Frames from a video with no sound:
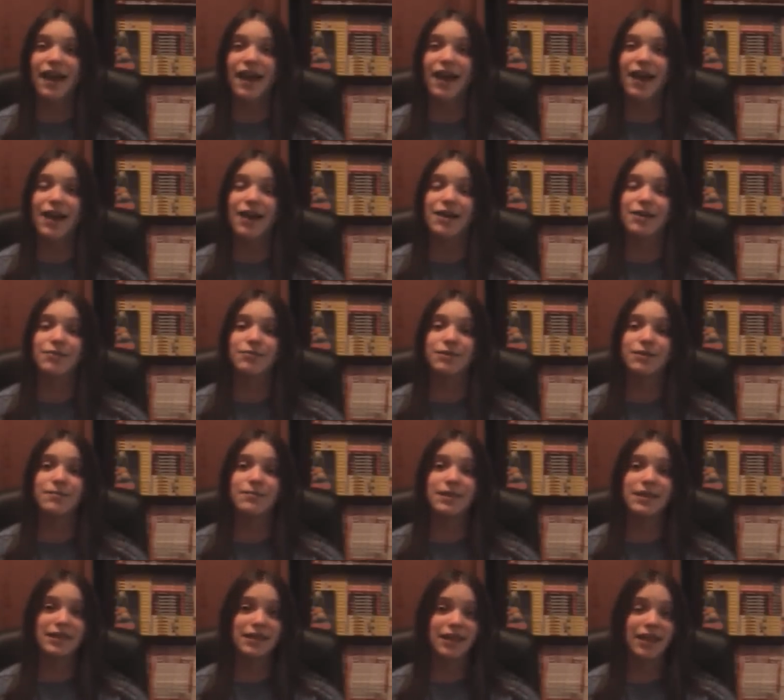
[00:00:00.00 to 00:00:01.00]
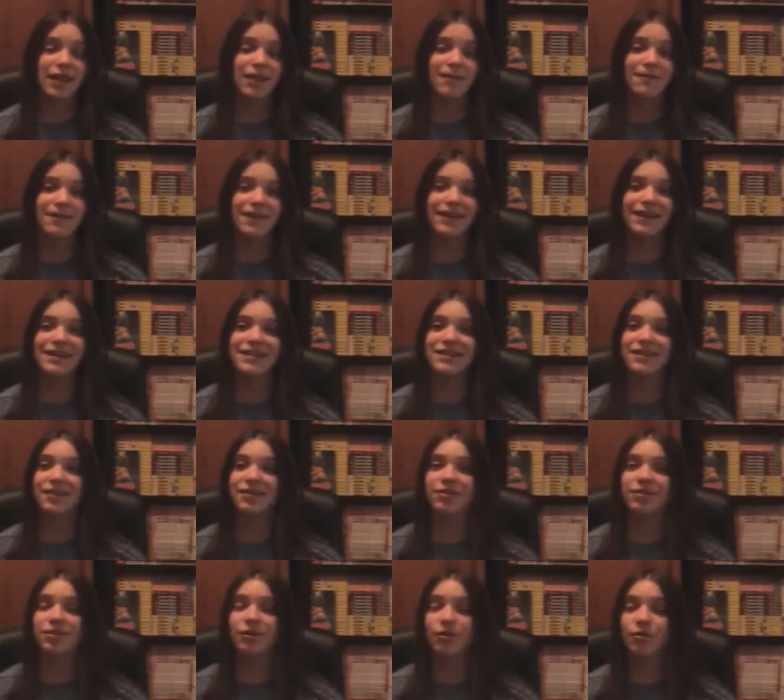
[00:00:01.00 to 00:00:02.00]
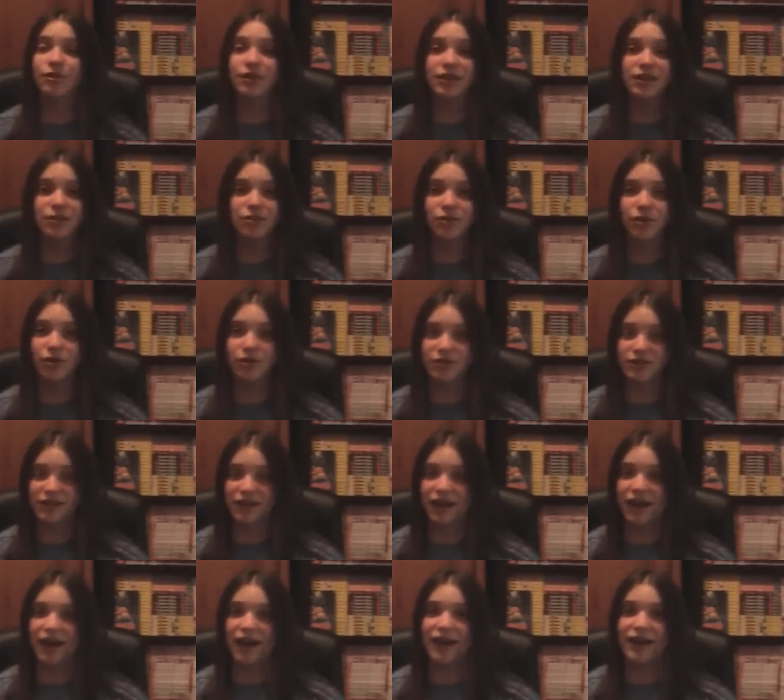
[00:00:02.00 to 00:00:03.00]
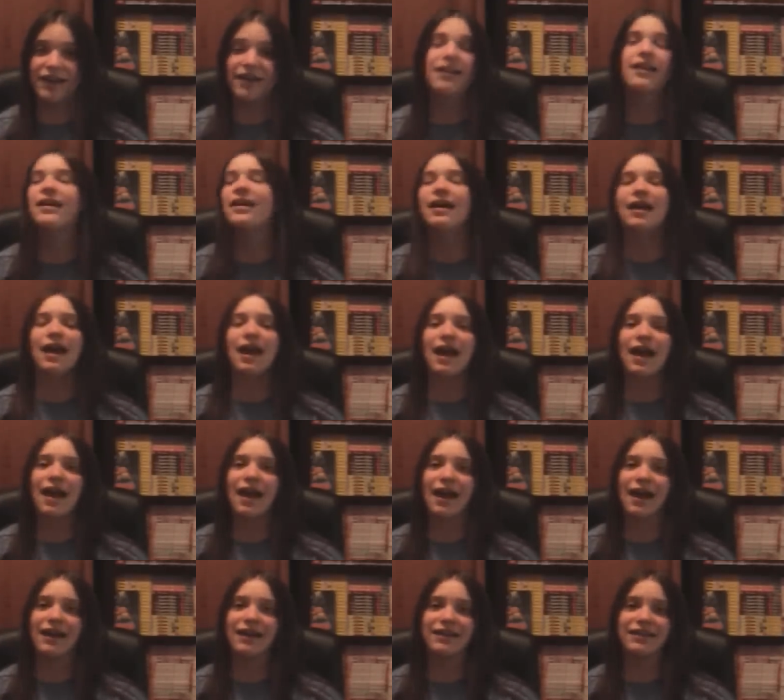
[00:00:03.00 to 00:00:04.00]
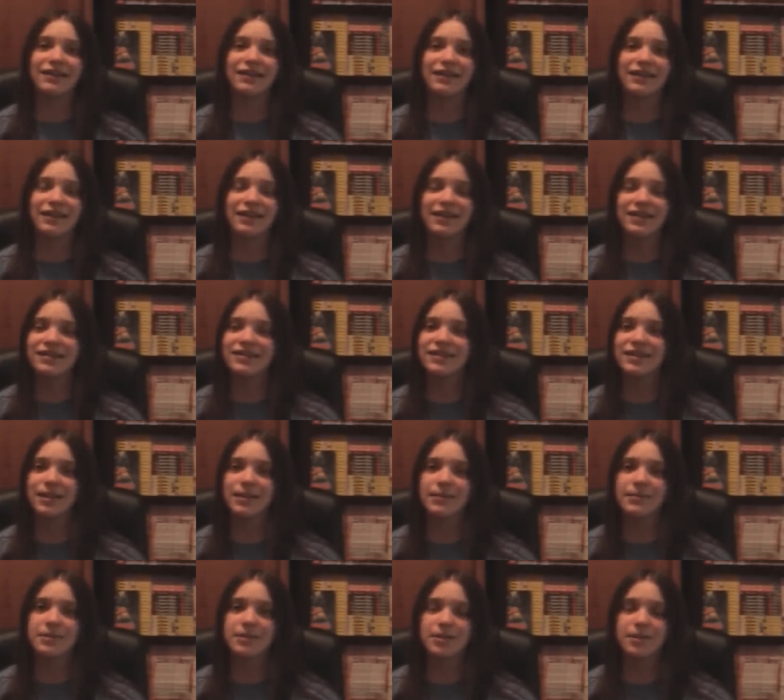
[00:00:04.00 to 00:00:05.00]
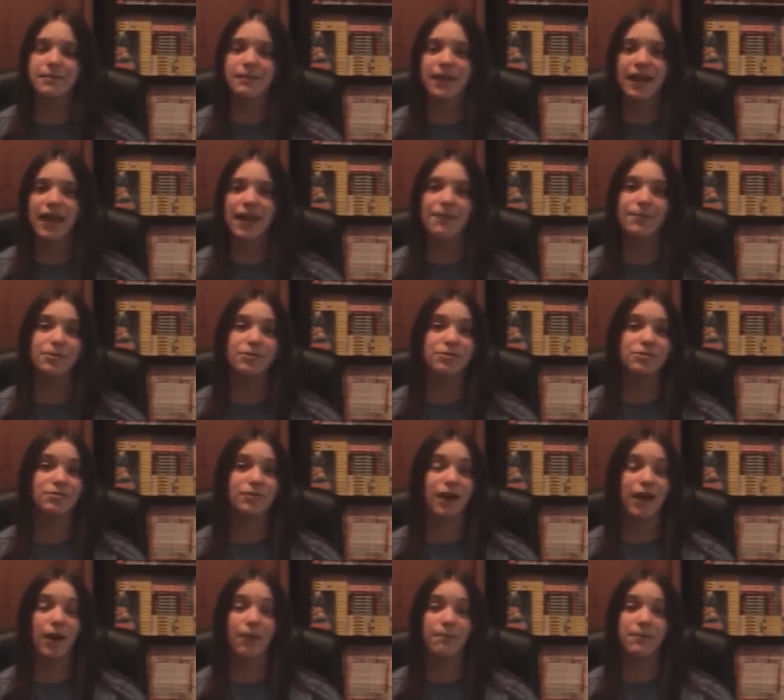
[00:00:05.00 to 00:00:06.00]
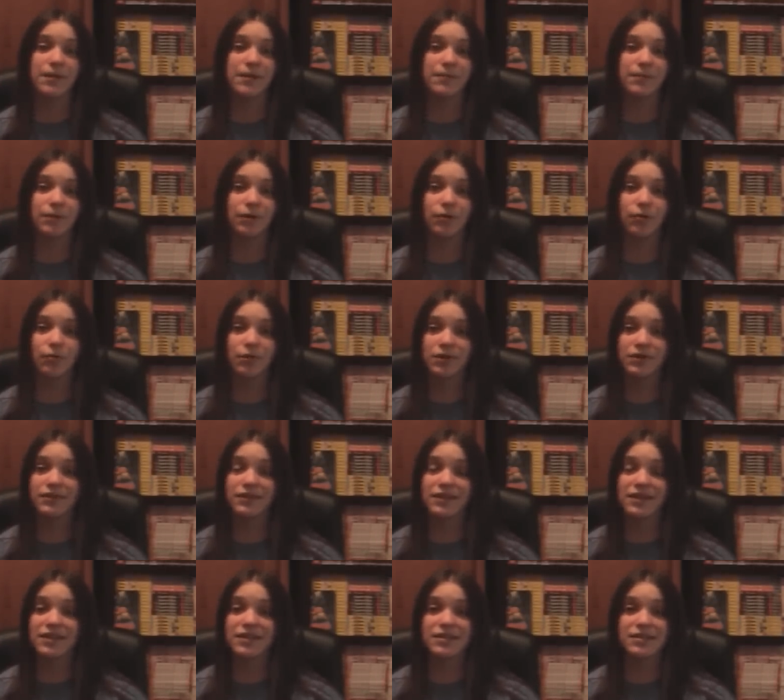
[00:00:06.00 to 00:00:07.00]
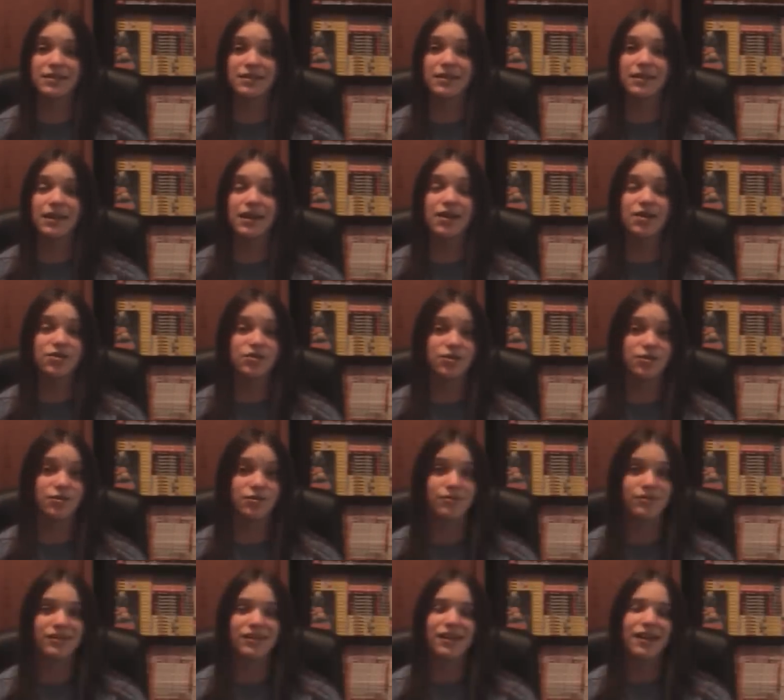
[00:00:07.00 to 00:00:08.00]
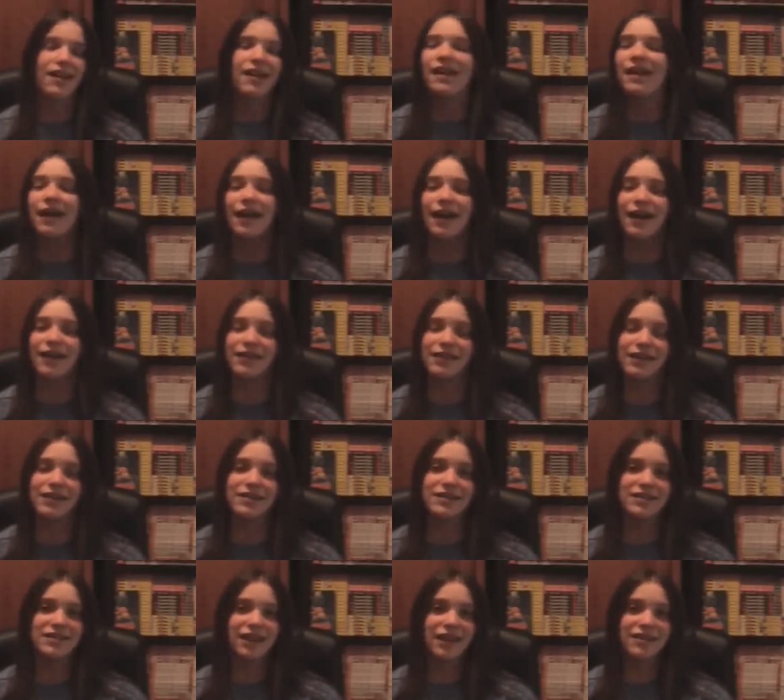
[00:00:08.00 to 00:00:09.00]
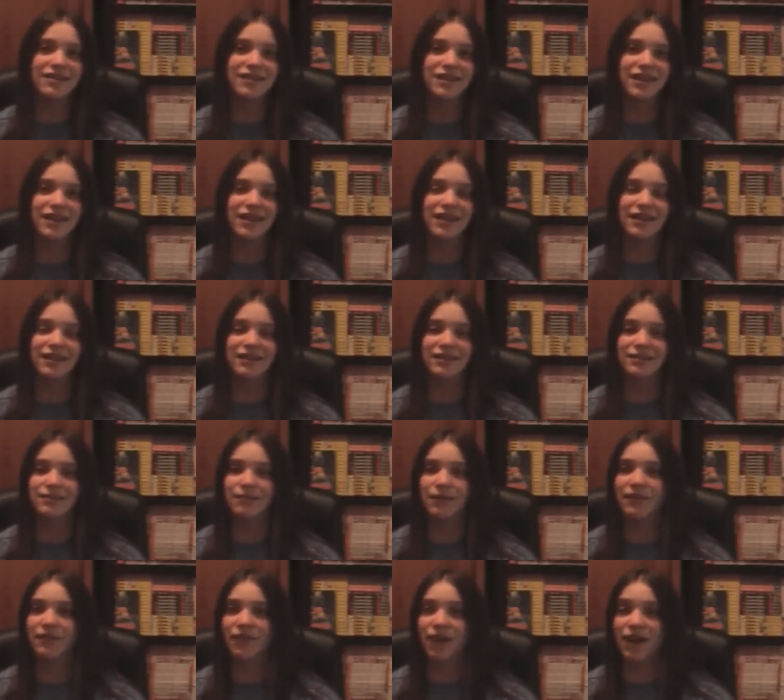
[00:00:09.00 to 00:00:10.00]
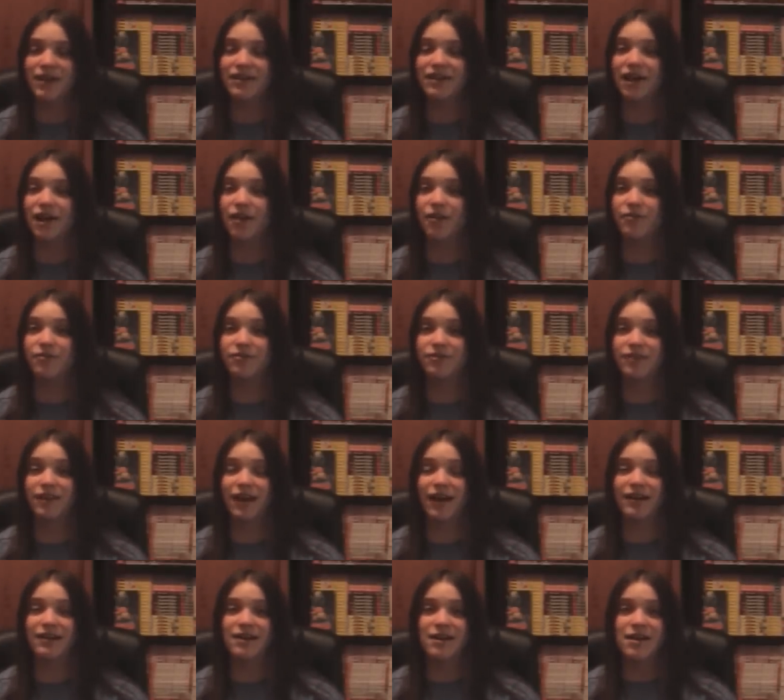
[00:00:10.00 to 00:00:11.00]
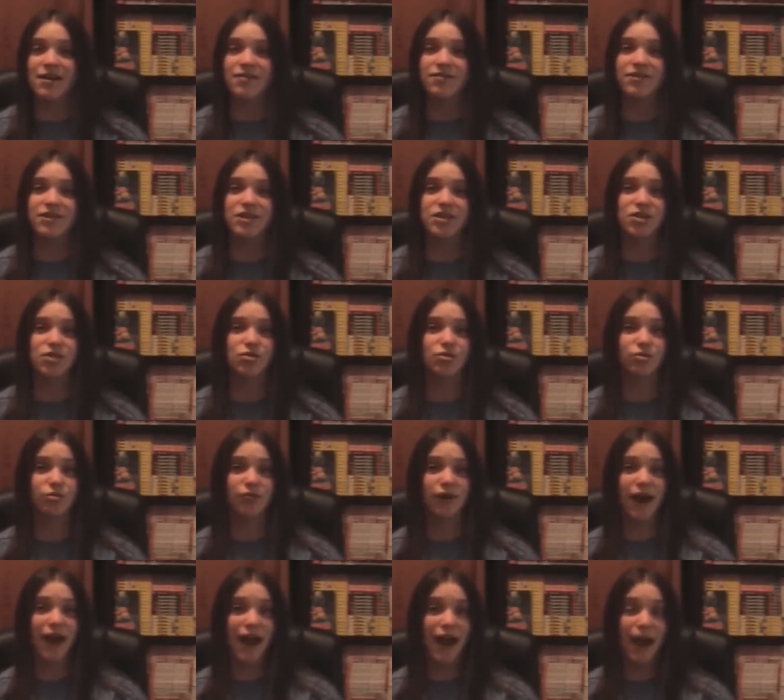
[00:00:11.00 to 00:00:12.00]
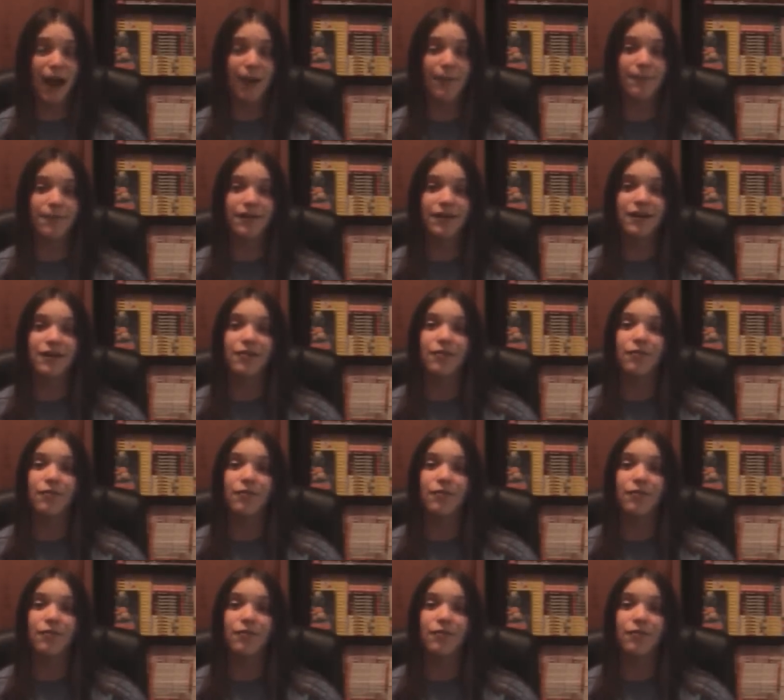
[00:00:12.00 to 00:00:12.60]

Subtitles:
And we meet him, and he's a 30-year-old guy, and he seems to be able to help people with these issues. And they discuss it, and we find out that this crab